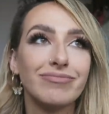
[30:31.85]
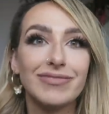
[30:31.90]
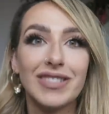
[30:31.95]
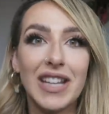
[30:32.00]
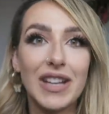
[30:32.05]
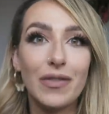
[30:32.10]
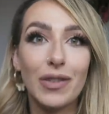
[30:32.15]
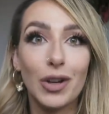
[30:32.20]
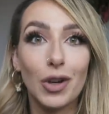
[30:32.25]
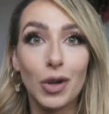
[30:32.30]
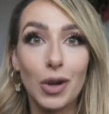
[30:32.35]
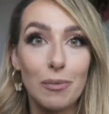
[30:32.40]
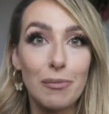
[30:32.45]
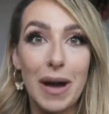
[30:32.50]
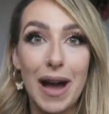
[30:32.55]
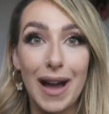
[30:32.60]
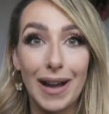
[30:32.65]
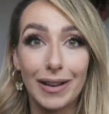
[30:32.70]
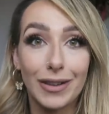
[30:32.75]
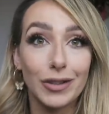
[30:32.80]
And even looking
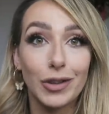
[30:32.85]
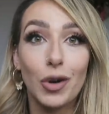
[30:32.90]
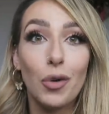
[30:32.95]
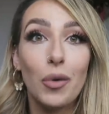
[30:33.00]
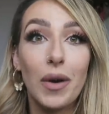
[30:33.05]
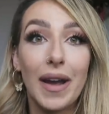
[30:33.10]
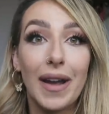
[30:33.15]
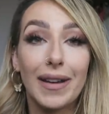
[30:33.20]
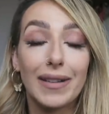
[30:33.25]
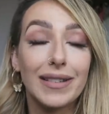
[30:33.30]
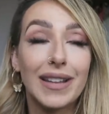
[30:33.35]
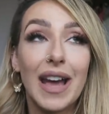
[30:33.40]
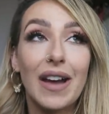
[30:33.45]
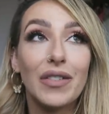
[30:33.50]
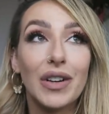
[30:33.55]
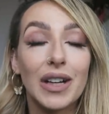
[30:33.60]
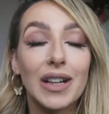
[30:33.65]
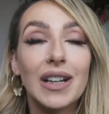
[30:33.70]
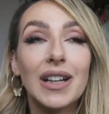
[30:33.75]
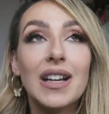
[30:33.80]
back, no way,
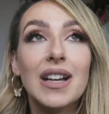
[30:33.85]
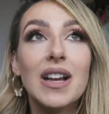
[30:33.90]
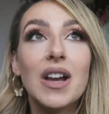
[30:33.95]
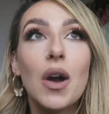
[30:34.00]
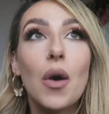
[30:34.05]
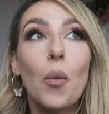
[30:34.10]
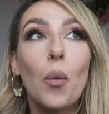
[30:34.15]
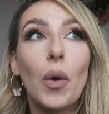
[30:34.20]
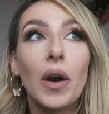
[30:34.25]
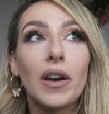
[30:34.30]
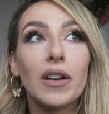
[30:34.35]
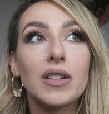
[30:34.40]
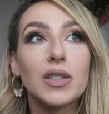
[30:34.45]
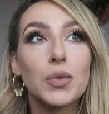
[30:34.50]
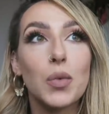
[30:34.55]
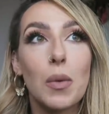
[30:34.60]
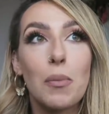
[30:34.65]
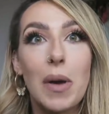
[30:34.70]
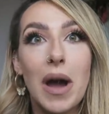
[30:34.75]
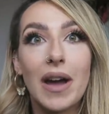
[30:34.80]
never.
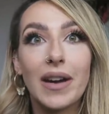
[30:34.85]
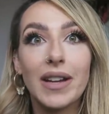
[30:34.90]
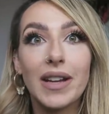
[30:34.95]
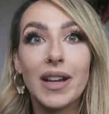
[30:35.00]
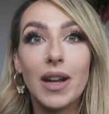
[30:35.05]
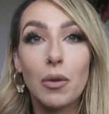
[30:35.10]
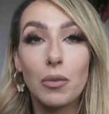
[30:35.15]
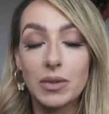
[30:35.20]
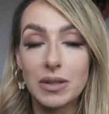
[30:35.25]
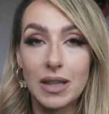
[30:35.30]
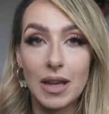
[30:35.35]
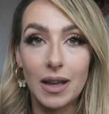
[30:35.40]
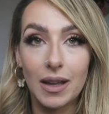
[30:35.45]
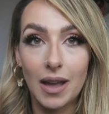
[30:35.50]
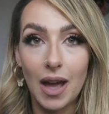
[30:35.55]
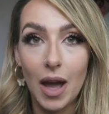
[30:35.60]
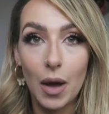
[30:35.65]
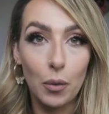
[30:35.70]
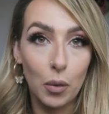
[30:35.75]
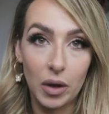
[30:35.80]
Whereas with Paddy, it was
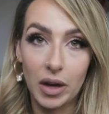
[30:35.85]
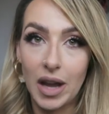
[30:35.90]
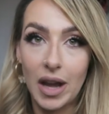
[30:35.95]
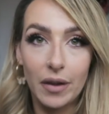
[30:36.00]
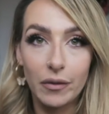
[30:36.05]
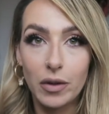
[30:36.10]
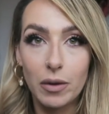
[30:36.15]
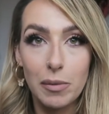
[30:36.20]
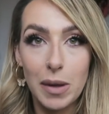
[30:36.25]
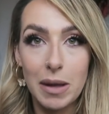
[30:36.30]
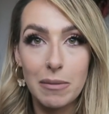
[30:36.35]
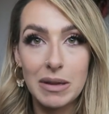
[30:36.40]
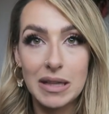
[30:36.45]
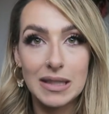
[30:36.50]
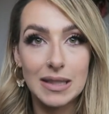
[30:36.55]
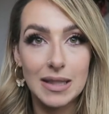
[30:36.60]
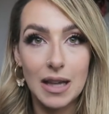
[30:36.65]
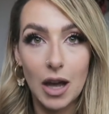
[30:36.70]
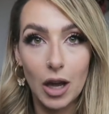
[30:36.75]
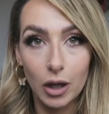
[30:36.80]
like, I want to have your
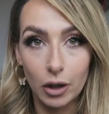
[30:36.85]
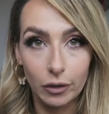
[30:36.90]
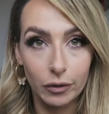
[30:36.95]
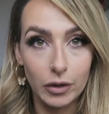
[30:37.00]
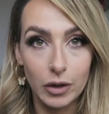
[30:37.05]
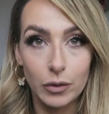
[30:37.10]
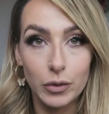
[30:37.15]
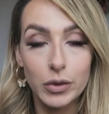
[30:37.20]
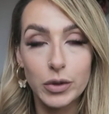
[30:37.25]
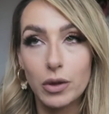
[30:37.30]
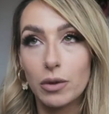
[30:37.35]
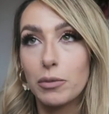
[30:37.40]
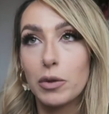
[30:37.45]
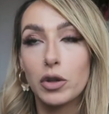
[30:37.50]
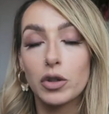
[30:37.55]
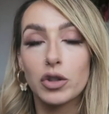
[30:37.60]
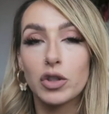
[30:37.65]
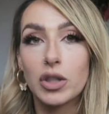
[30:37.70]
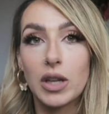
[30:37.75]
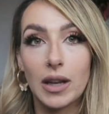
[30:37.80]
babies. I love you so
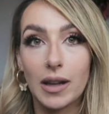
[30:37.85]
much.